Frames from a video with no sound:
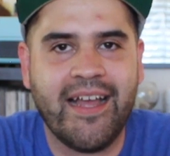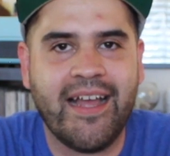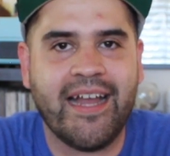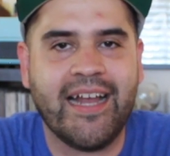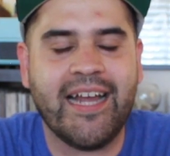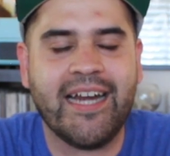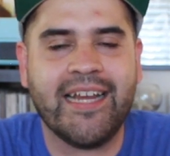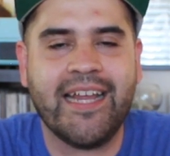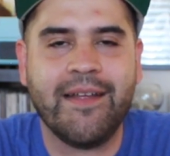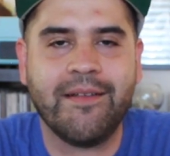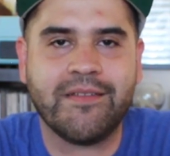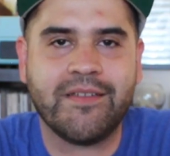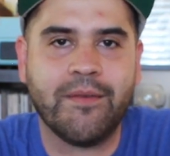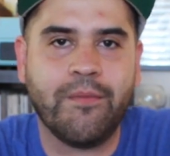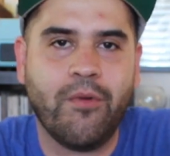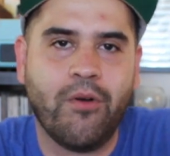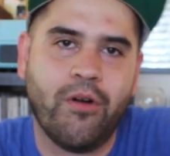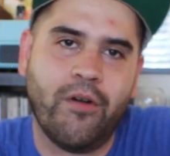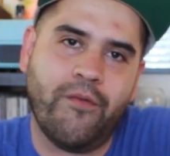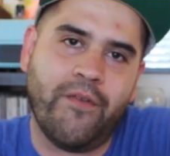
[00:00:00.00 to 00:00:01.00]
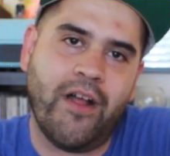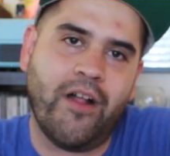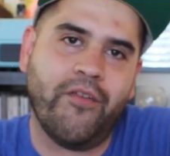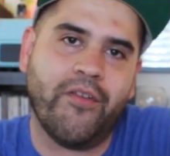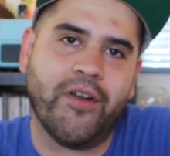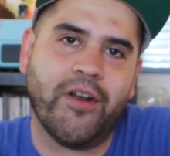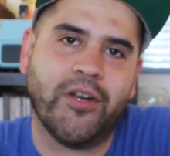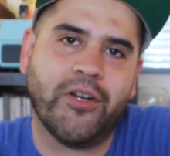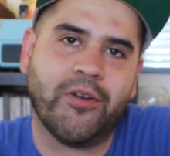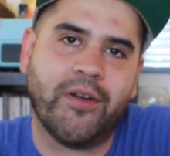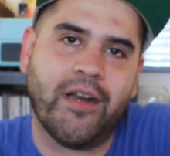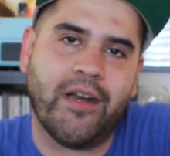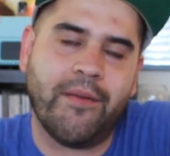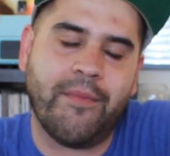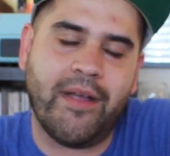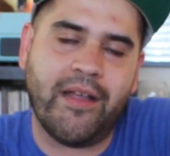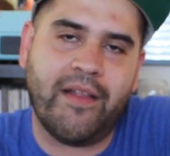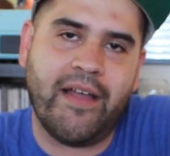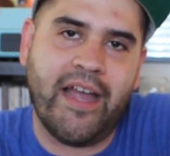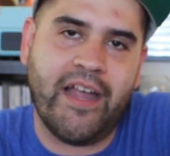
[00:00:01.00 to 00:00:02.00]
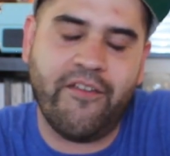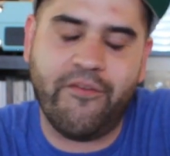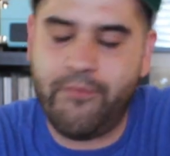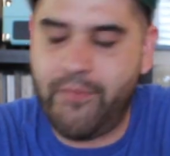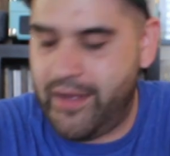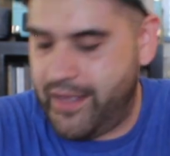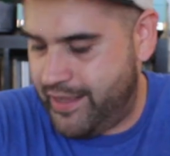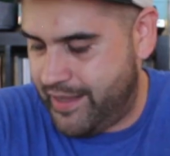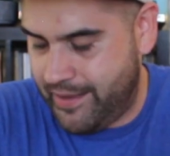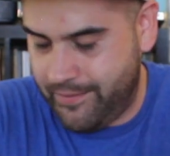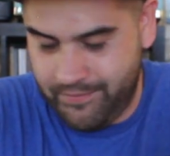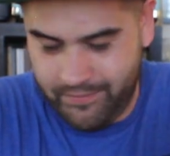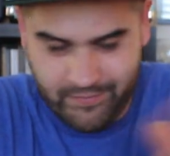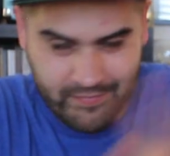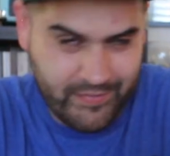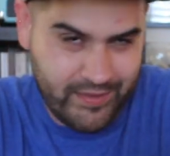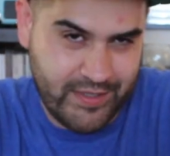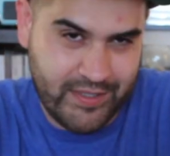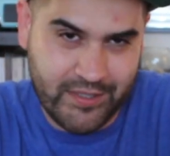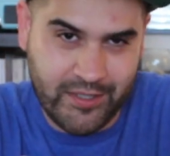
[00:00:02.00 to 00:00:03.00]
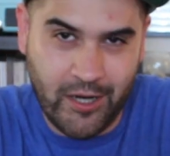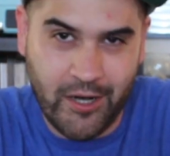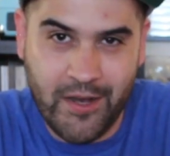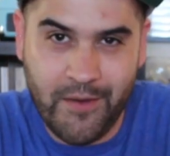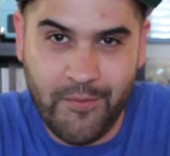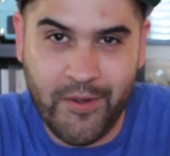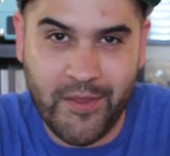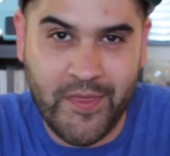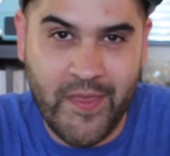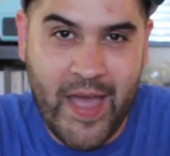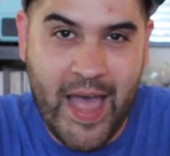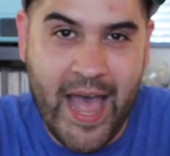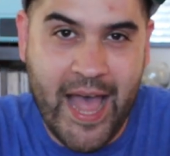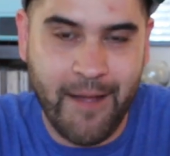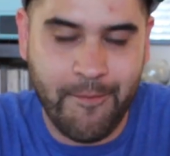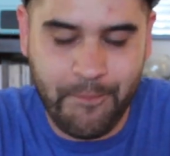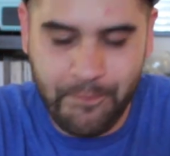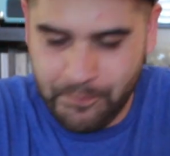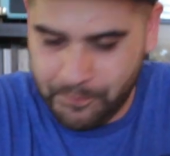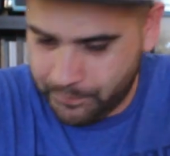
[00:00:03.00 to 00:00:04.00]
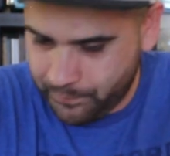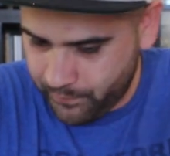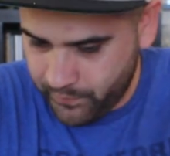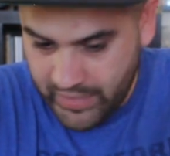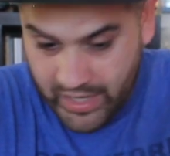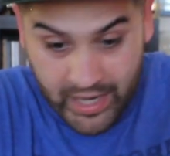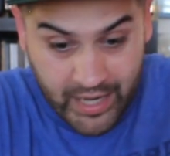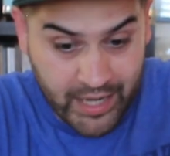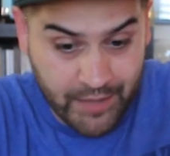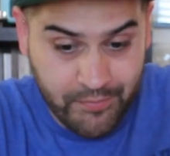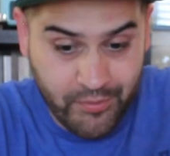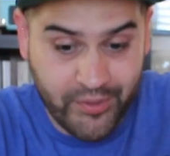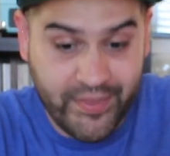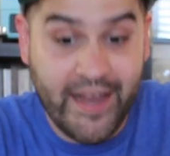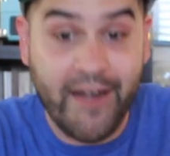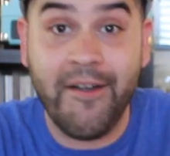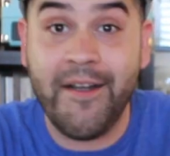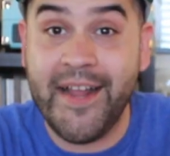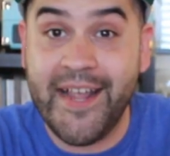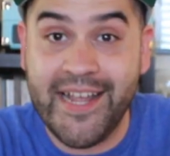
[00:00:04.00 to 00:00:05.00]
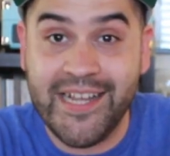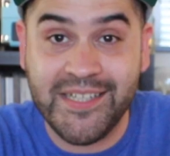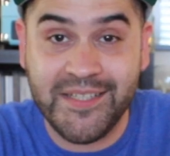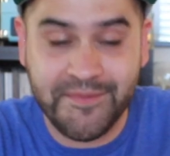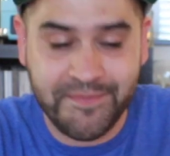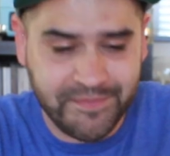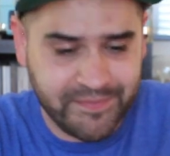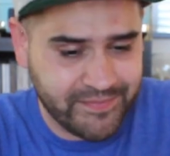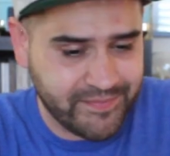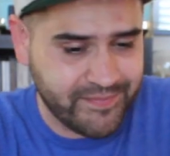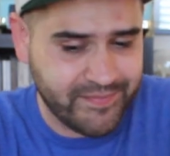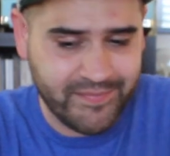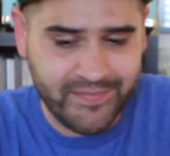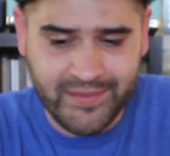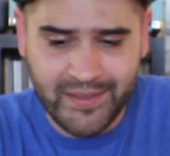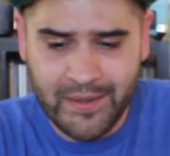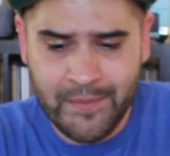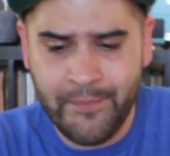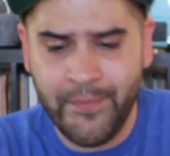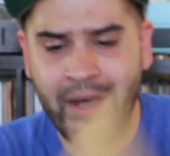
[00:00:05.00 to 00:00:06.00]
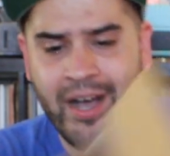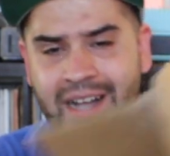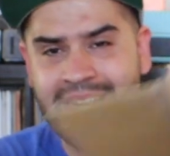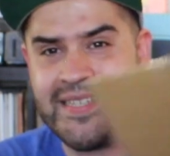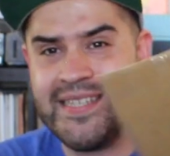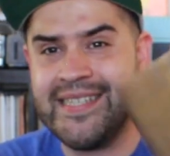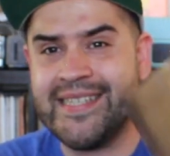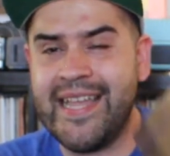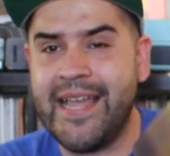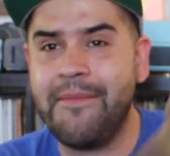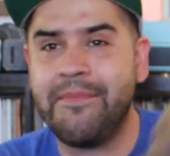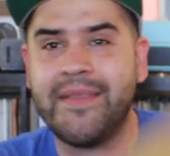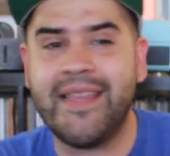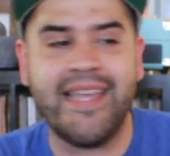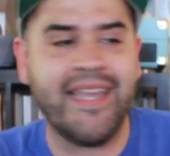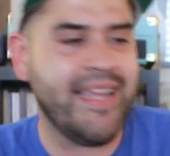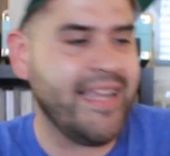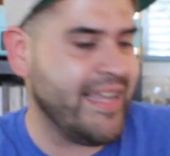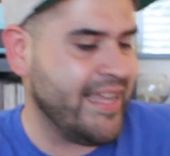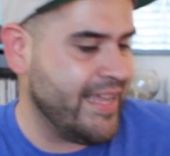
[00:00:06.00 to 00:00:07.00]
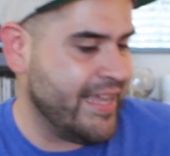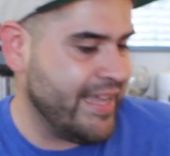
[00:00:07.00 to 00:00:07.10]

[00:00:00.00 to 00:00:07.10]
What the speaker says: I gotta get some more Velvet Underground in my life, but I'm starting with that. But there it is. The box is empty.